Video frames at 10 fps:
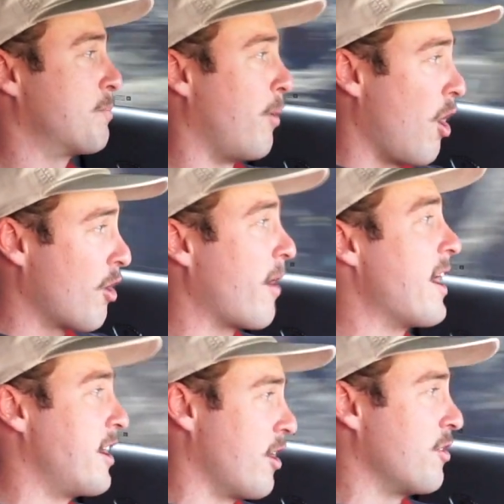bar
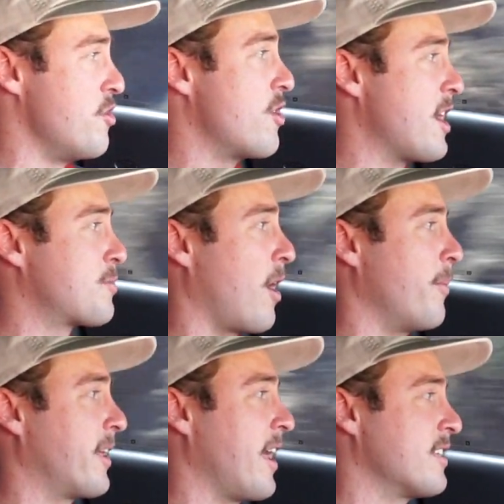right here that you guys
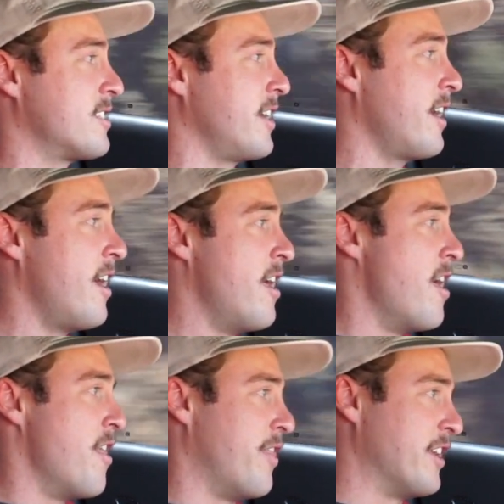probably can't see
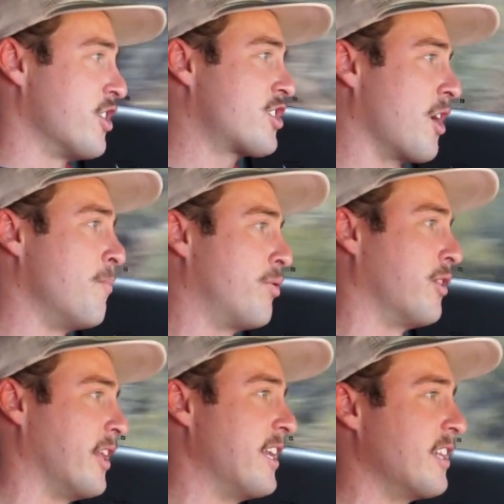that just
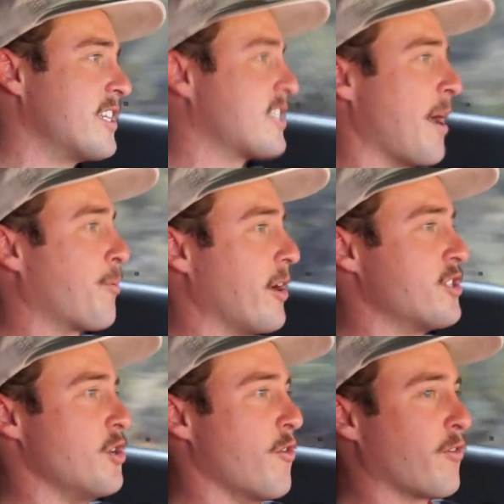completely
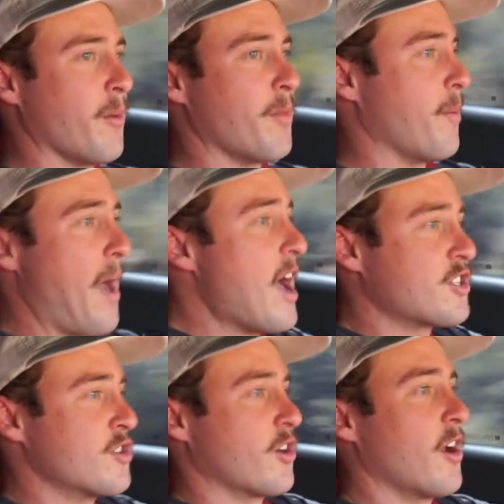separates you from the
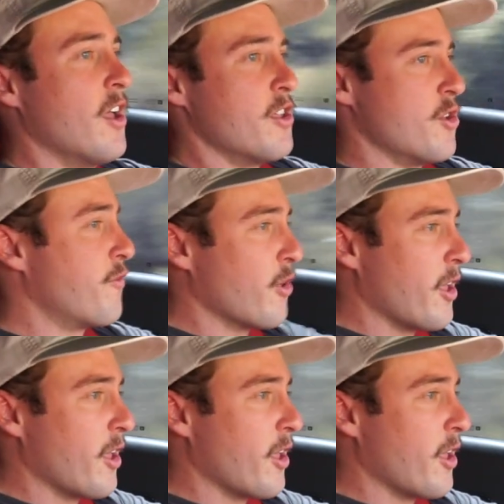passenger. You feel